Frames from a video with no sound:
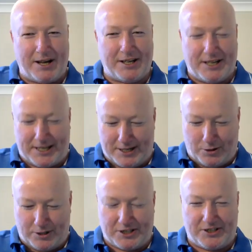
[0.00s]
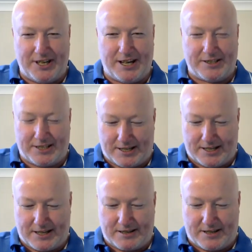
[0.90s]
marketing and all this now
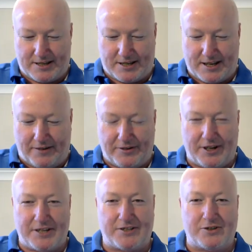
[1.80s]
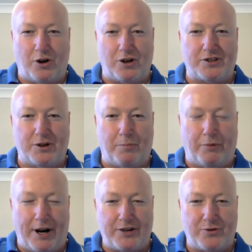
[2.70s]
to cover these costs and
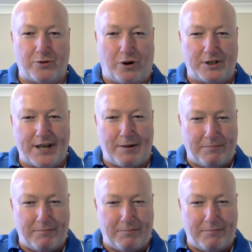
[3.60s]
operational costs,